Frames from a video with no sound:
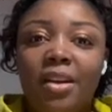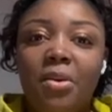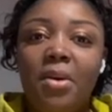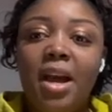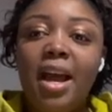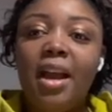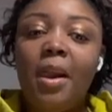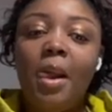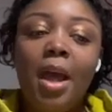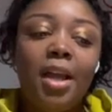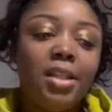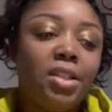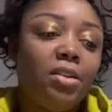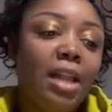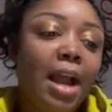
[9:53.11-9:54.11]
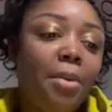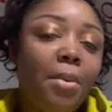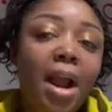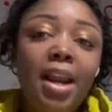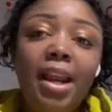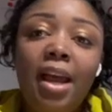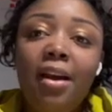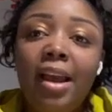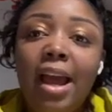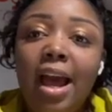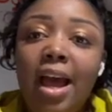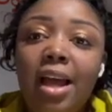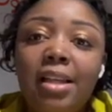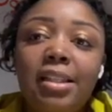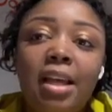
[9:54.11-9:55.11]
Okay, so like right now,
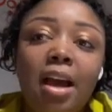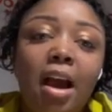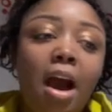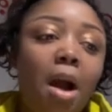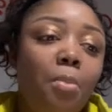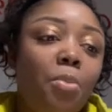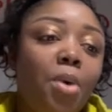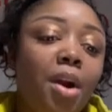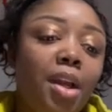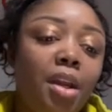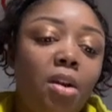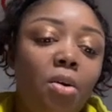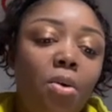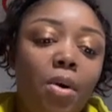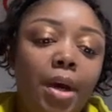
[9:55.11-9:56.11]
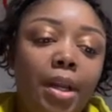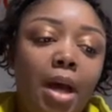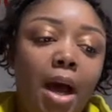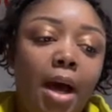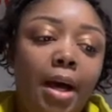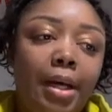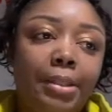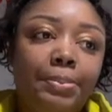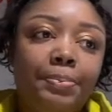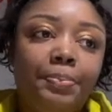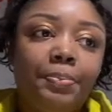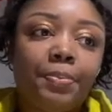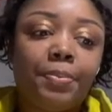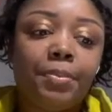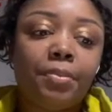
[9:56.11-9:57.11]
guys, I'm working on